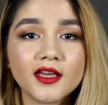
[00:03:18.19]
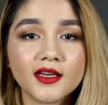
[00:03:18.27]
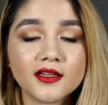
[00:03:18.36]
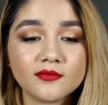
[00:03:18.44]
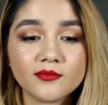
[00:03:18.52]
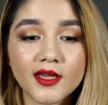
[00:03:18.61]

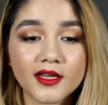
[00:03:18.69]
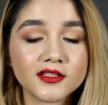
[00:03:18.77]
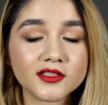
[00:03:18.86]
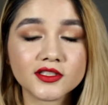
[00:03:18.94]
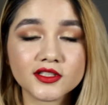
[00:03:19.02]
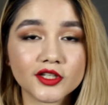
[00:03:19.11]
It
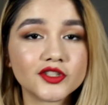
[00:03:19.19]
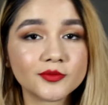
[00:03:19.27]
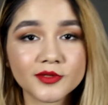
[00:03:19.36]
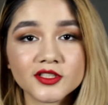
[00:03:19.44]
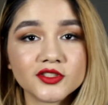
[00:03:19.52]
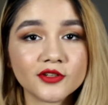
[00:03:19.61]
made such a
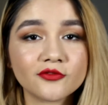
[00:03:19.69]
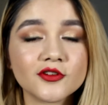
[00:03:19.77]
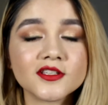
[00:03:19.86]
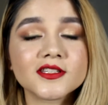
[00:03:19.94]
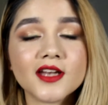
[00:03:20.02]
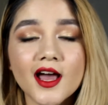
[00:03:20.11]
big
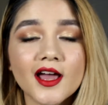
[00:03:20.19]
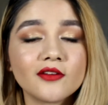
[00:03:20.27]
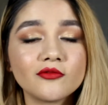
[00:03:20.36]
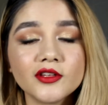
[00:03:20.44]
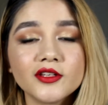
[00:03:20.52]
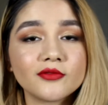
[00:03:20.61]
difference that I
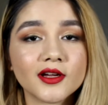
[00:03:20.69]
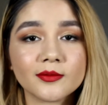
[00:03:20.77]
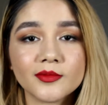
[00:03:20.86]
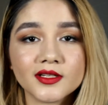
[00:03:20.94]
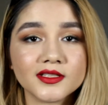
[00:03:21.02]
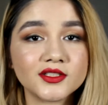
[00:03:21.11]
really
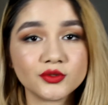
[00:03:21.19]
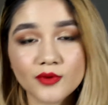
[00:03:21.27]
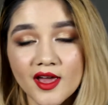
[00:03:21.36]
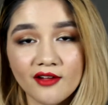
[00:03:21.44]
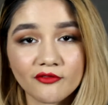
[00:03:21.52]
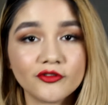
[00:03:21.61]
recommend it to
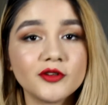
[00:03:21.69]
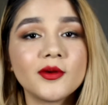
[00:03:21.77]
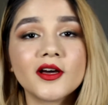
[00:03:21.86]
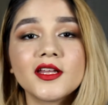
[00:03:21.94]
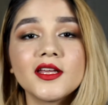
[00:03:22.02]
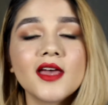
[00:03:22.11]

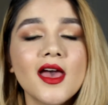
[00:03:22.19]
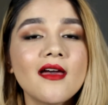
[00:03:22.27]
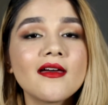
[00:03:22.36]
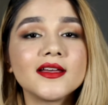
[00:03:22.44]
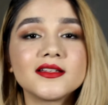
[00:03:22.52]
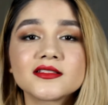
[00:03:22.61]
everybody.
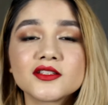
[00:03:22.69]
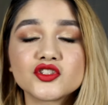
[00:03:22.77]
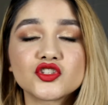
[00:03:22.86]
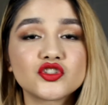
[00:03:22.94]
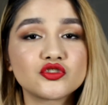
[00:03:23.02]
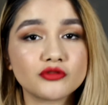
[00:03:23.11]
It doesn't
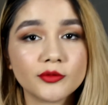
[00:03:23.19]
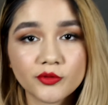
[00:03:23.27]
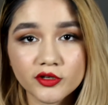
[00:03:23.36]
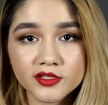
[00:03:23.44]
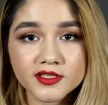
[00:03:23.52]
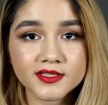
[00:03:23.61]
strip
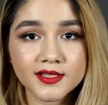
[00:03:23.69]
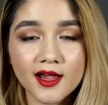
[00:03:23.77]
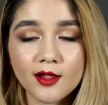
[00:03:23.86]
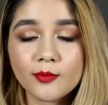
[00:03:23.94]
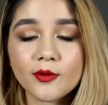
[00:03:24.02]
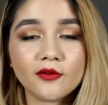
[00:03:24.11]
your
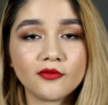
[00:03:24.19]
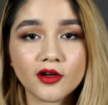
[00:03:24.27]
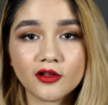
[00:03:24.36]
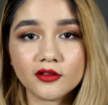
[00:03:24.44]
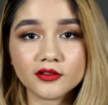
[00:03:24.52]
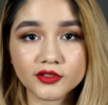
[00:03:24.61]
scalp of
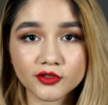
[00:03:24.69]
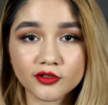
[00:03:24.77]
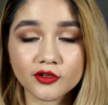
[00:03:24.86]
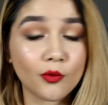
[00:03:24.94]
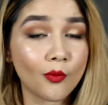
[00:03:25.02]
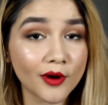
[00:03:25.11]
all
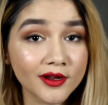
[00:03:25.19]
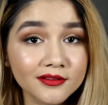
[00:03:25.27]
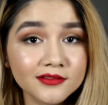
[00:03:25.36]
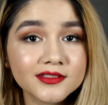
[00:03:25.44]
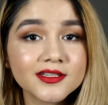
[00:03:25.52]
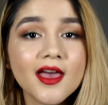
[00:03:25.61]
your
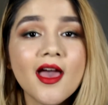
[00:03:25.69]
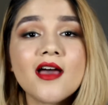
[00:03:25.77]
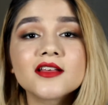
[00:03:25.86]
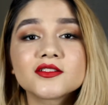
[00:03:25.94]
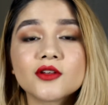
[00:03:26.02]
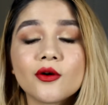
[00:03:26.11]
oils,
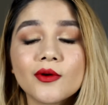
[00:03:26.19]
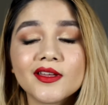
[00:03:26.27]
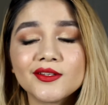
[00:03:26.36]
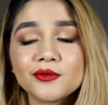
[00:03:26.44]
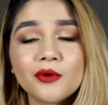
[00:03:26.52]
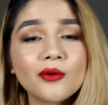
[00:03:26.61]
so
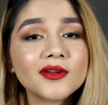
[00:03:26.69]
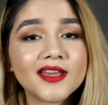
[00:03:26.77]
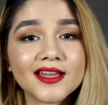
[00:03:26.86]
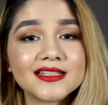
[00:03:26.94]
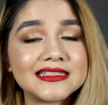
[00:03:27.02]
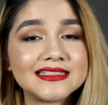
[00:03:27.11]
you won't
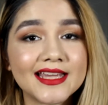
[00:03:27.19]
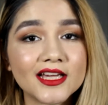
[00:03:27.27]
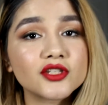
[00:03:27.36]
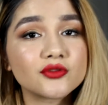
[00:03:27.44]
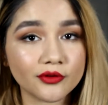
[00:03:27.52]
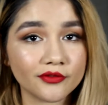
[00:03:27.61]
get
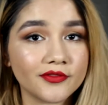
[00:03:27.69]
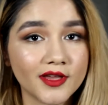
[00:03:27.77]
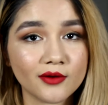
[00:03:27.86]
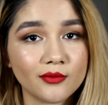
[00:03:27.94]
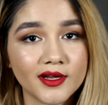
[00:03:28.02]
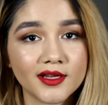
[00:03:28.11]
dandruff
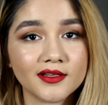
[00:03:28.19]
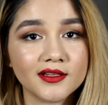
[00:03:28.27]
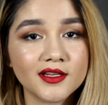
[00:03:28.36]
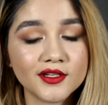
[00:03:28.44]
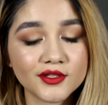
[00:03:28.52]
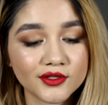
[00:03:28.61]
that way.
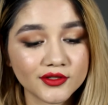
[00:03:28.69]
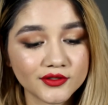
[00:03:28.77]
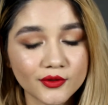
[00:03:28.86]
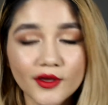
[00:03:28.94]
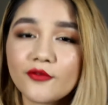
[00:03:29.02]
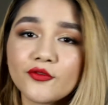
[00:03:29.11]

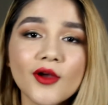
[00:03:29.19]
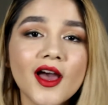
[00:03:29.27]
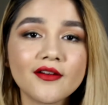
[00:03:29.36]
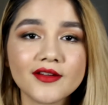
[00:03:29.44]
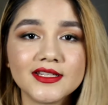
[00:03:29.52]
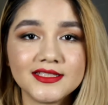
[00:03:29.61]
So if you
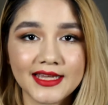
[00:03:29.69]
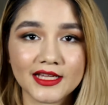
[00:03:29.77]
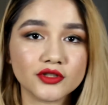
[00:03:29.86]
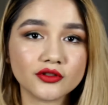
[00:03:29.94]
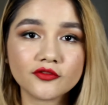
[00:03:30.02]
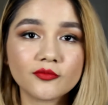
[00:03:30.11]
have a
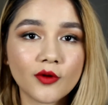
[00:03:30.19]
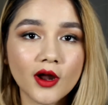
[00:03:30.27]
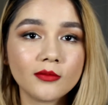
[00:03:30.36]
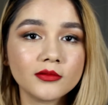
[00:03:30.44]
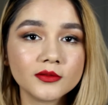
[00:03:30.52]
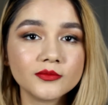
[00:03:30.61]
dandruff
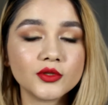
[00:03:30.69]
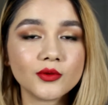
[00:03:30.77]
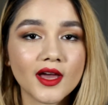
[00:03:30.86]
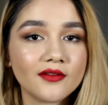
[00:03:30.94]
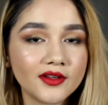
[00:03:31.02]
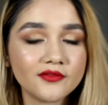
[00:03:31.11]
problem, you
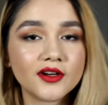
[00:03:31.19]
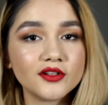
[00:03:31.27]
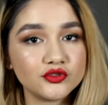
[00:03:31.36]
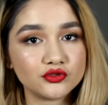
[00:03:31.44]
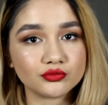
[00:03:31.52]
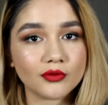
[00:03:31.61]
have a
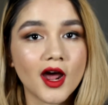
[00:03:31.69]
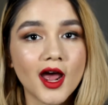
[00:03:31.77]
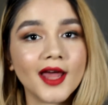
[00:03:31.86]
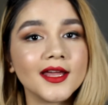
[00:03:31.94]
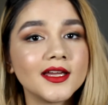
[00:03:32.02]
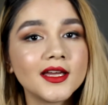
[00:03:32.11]
very
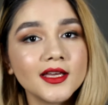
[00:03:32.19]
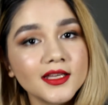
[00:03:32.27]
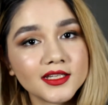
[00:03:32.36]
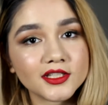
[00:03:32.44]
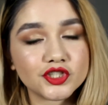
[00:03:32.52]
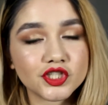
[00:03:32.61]
dry,
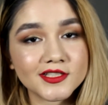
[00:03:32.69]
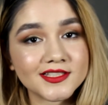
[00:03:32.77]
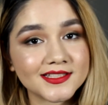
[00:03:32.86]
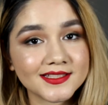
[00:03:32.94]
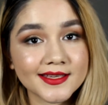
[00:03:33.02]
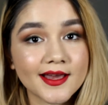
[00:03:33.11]
itchy
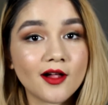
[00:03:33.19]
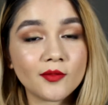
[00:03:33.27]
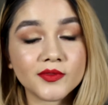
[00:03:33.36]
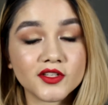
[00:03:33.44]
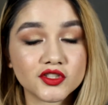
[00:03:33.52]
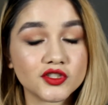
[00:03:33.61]

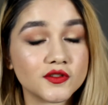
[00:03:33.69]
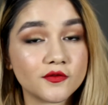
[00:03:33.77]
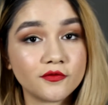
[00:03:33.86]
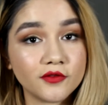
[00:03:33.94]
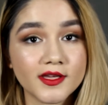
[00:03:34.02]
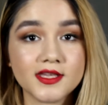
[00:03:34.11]
scalp that's just
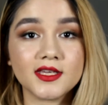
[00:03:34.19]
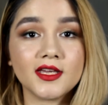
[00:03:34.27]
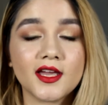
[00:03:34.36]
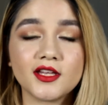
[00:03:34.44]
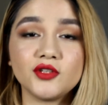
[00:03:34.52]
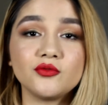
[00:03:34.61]

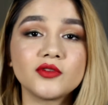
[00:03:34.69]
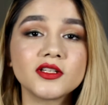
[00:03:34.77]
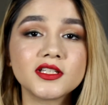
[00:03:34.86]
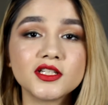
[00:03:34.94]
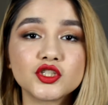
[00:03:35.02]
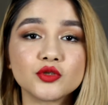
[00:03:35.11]
flaking, and you
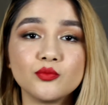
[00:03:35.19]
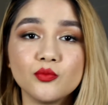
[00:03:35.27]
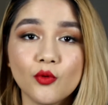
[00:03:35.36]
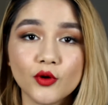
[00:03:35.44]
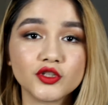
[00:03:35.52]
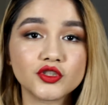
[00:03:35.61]
really need to
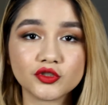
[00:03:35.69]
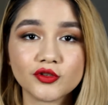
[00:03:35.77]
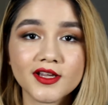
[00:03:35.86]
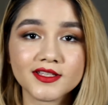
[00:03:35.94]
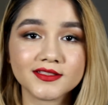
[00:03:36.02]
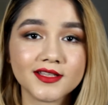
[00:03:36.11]

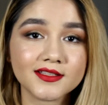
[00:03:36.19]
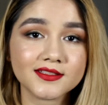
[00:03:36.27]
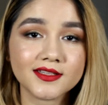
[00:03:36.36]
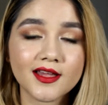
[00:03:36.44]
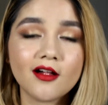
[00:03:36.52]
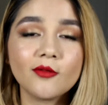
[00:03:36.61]
moisturize that
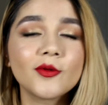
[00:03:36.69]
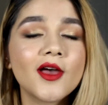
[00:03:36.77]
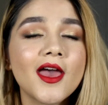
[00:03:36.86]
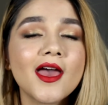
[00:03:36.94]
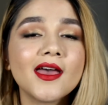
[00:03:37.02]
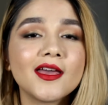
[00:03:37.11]
scalp
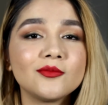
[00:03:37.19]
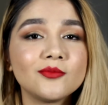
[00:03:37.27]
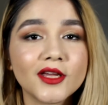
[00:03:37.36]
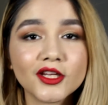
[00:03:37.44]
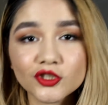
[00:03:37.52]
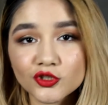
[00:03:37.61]
and
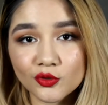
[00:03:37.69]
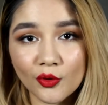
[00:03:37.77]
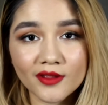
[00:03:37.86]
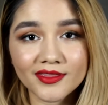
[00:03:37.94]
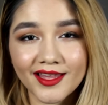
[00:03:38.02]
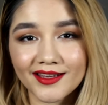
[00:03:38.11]
make
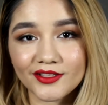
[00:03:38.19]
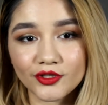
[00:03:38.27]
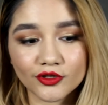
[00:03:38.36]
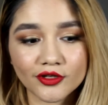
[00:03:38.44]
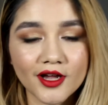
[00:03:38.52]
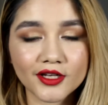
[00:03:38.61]
sure that
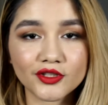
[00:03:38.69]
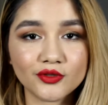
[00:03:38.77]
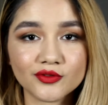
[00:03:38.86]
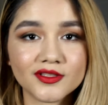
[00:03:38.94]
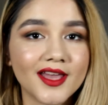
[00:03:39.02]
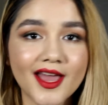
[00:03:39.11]
you're not
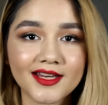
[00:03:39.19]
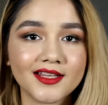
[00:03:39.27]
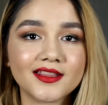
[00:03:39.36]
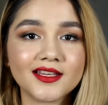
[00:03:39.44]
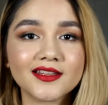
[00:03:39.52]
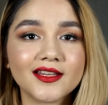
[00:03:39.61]
using
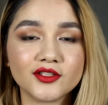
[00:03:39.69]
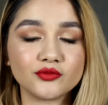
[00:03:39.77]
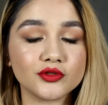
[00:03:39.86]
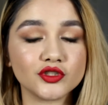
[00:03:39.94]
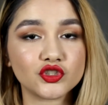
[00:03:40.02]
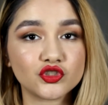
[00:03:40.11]
anything that
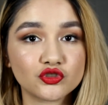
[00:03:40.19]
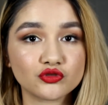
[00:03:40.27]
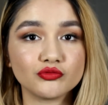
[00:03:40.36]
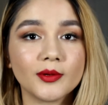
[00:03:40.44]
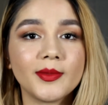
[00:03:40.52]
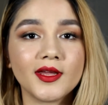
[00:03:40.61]
is really
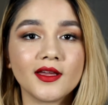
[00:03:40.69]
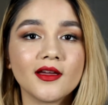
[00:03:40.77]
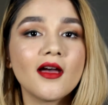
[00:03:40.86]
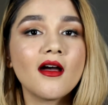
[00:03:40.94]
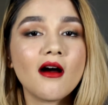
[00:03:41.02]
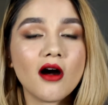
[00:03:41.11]
stripping
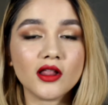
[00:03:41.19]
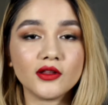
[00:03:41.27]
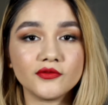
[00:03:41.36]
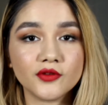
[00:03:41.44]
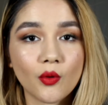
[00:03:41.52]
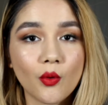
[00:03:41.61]
all
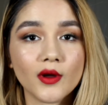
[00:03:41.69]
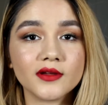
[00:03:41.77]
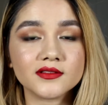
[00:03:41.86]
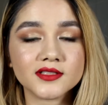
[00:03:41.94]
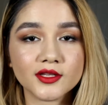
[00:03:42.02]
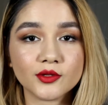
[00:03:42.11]
of the
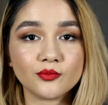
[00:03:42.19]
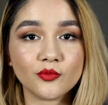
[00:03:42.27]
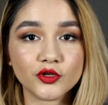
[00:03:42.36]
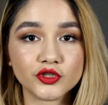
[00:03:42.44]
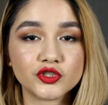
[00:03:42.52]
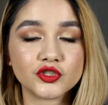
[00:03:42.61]
oils and the
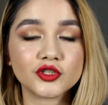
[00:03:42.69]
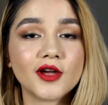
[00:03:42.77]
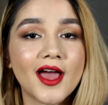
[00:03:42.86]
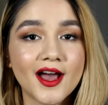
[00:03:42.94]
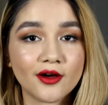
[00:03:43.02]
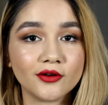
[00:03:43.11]

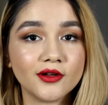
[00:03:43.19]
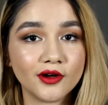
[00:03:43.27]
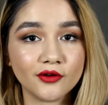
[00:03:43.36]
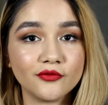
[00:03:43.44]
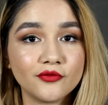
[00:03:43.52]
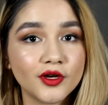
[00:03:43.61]
moisture out
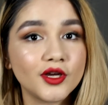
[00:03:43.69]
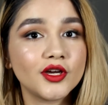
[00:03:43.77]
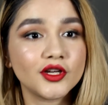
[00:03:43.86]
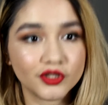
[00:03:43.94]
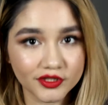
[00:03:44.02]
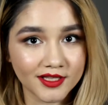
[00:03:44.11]
of your